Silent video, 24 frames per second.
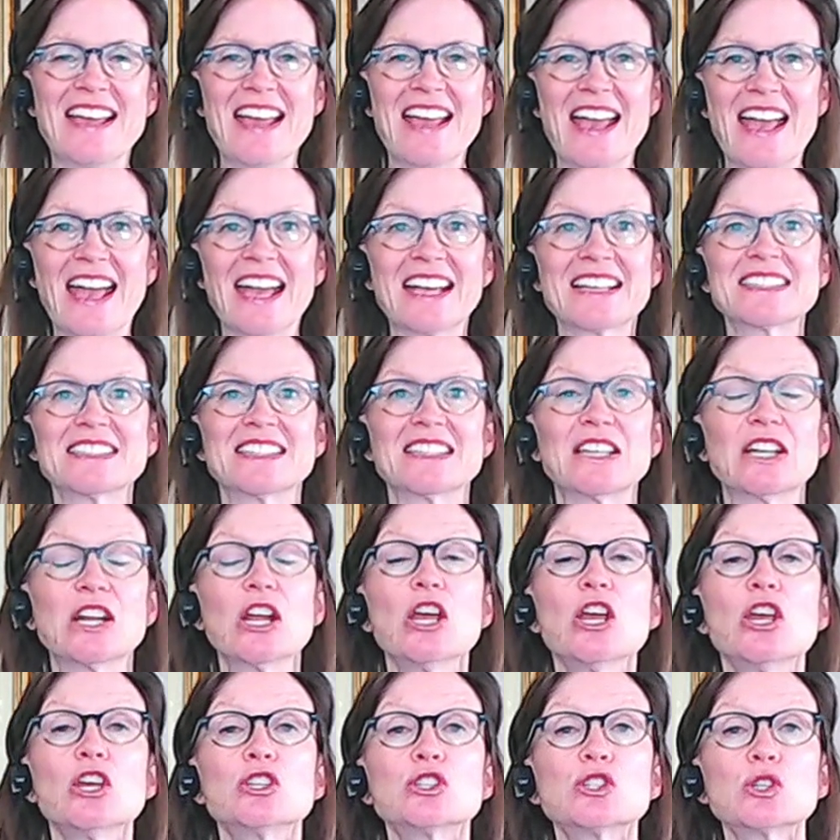Excellent.
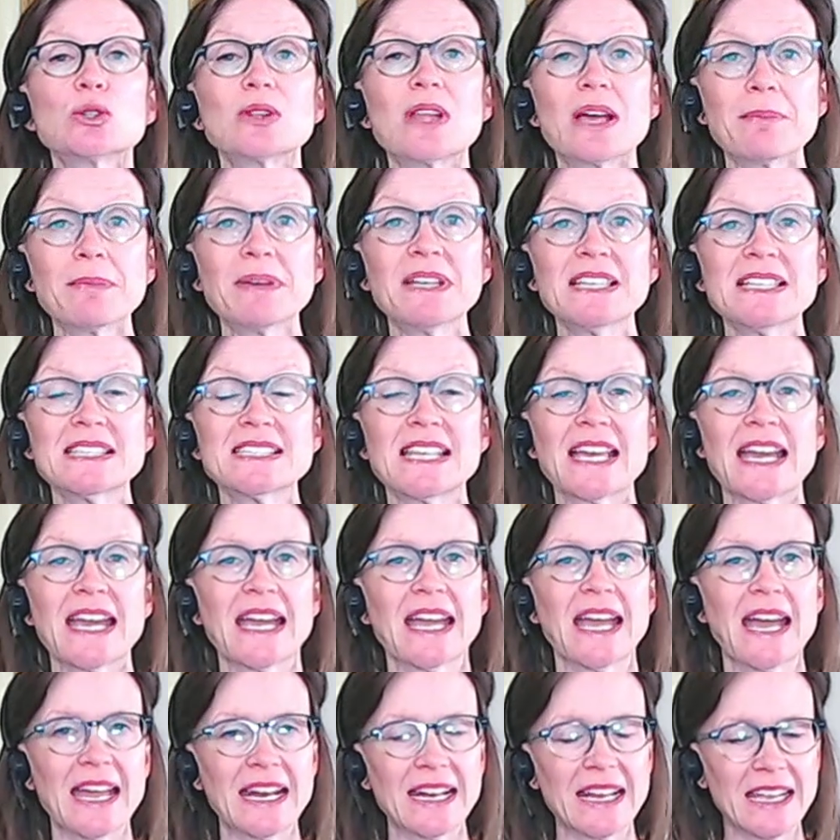So let me say,
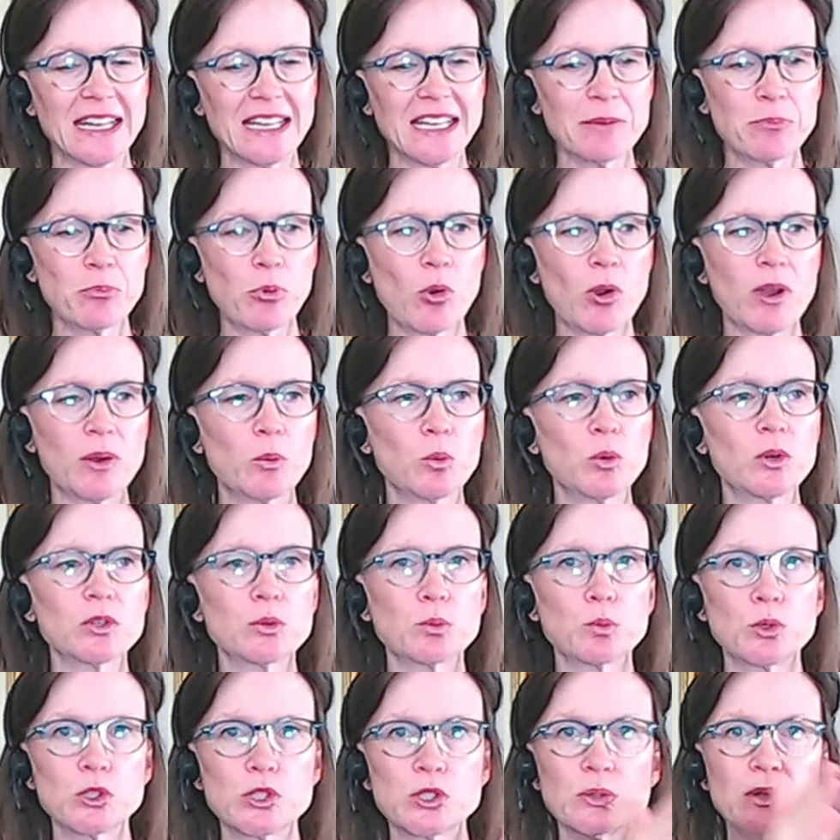at any point,
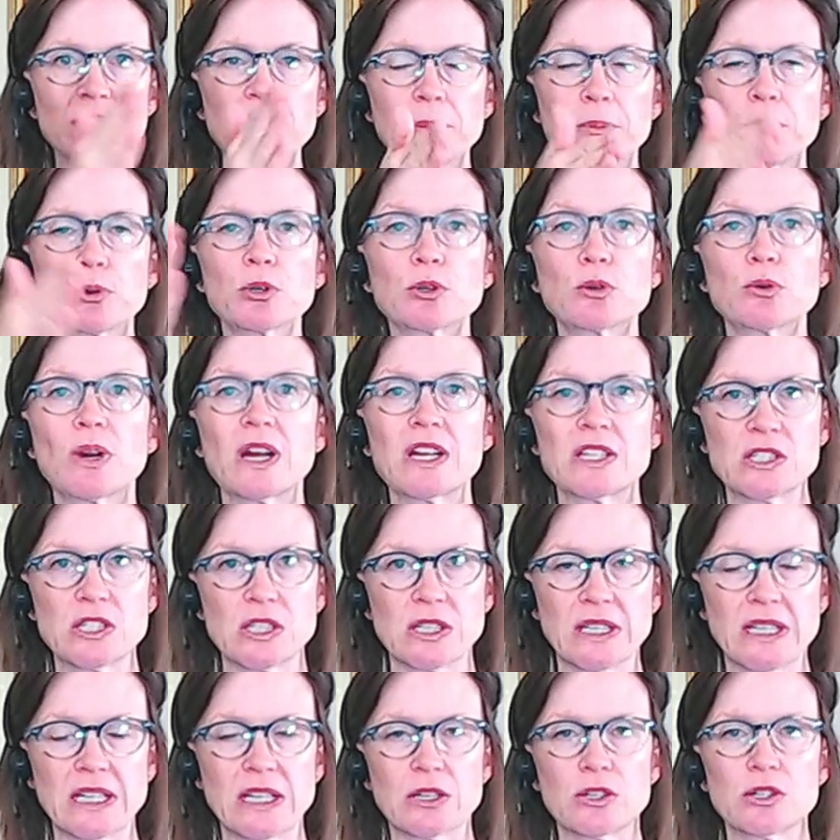we're doing a
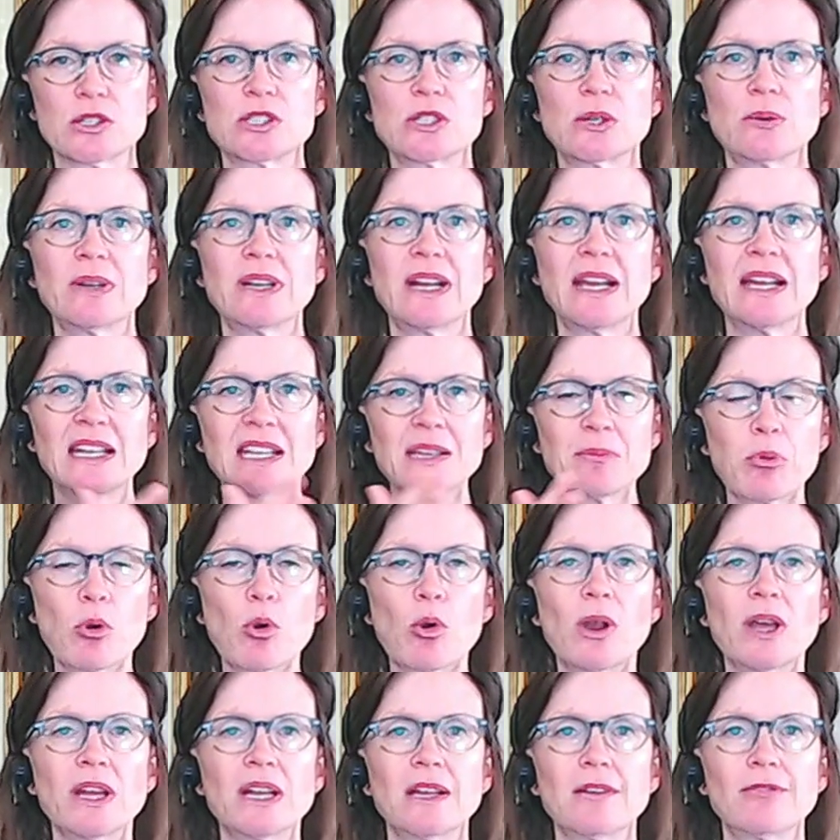progression here. So at any
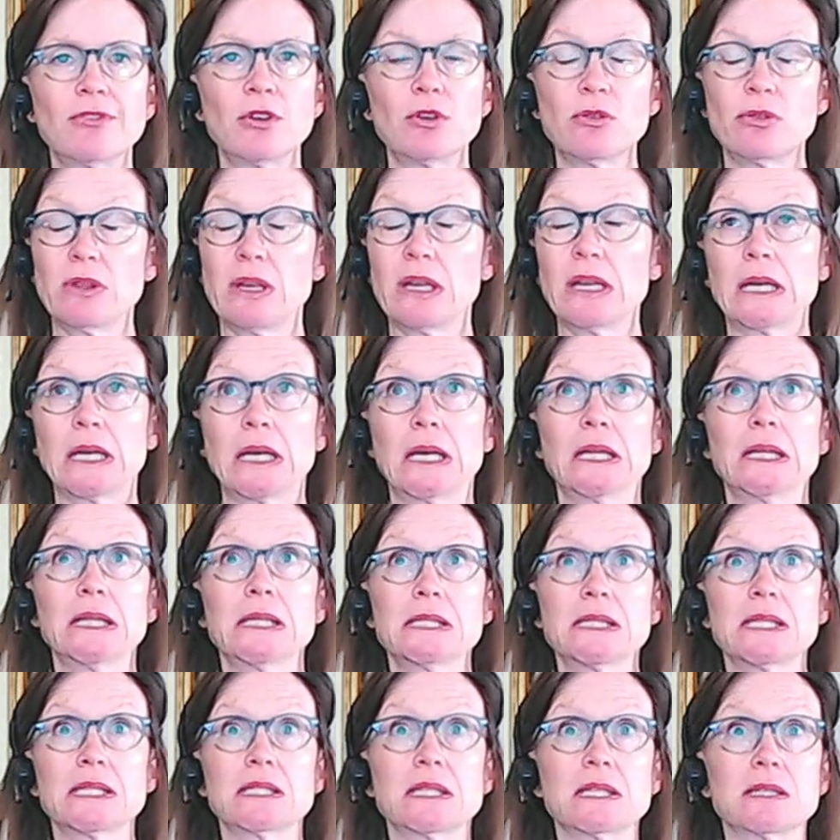point, if you think,
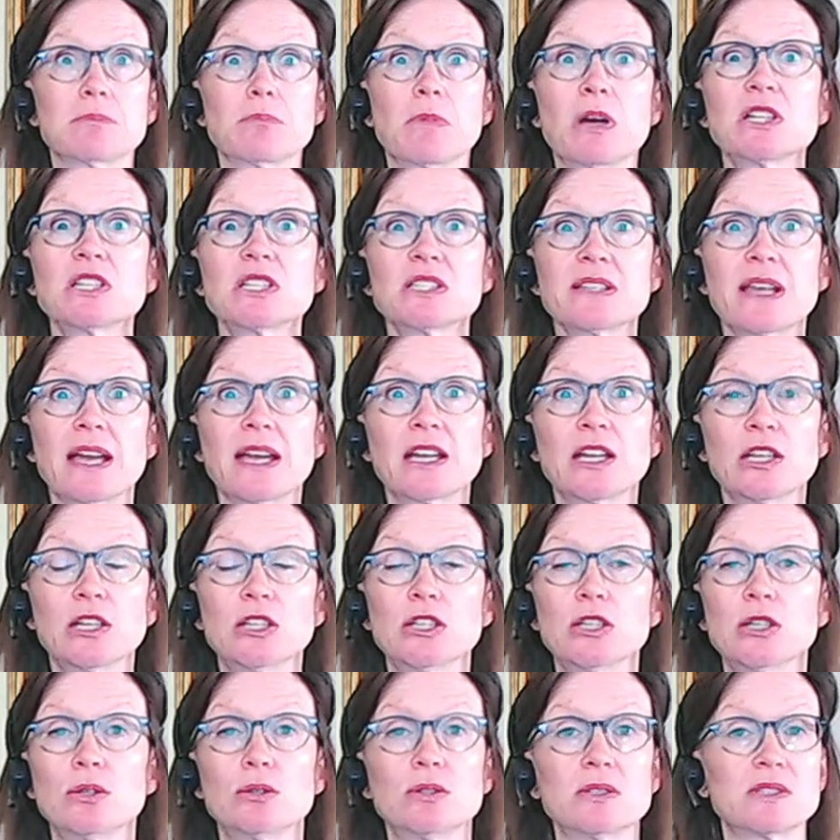this is as much as I can
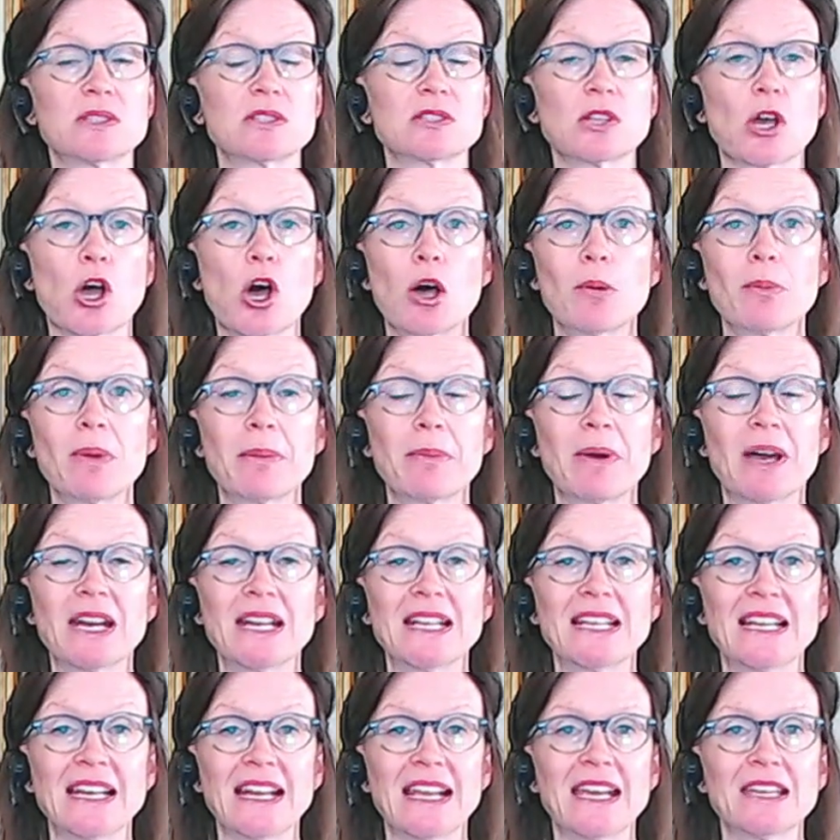do, this is all my body
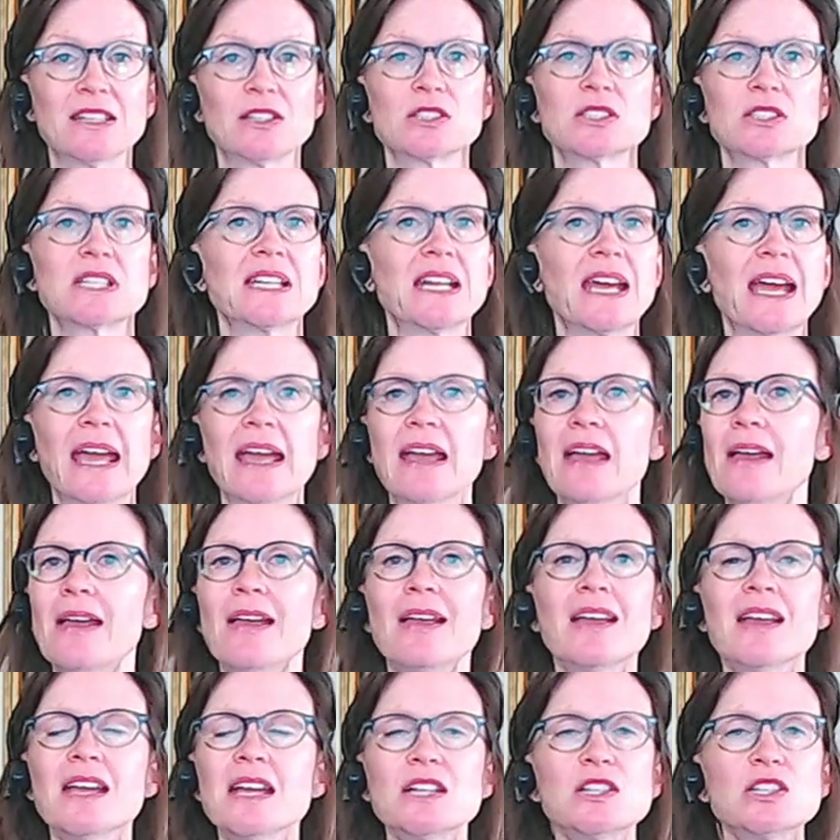can handle today,
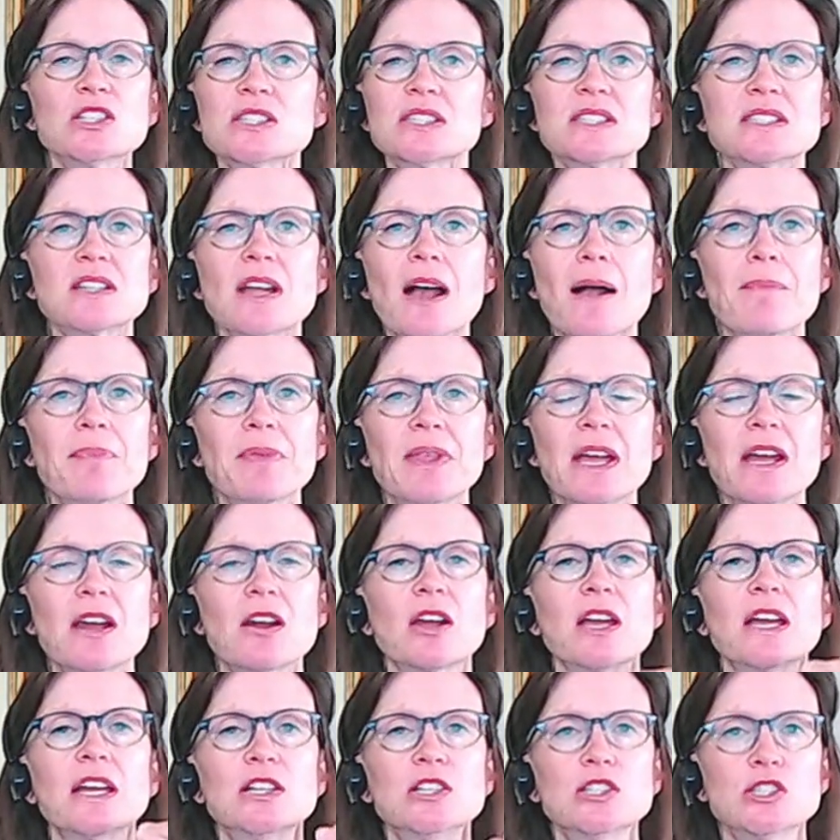just stop
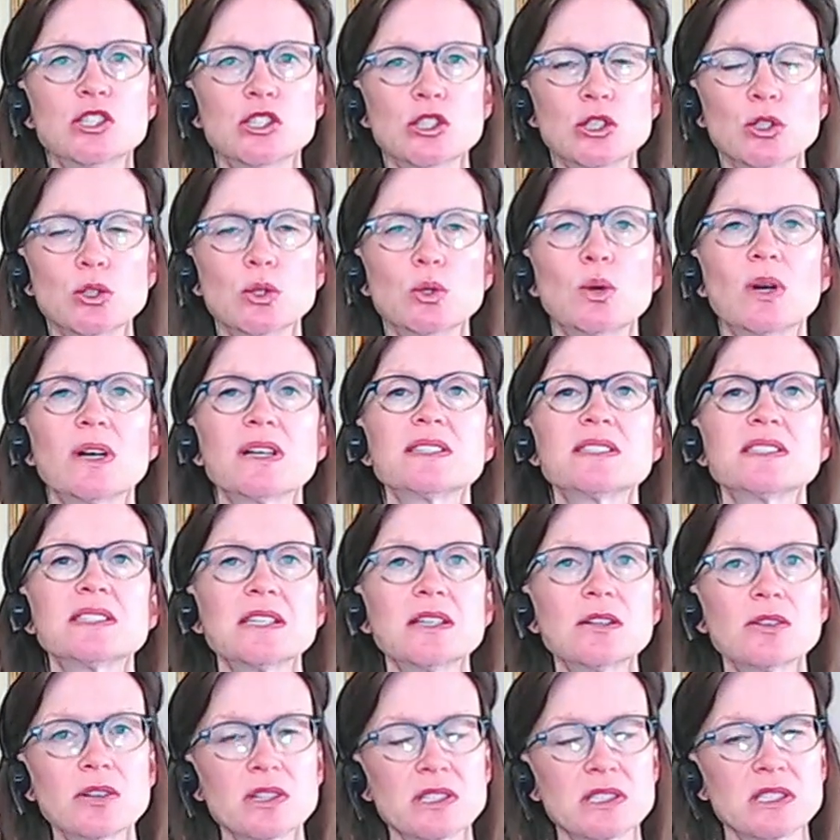there and do a series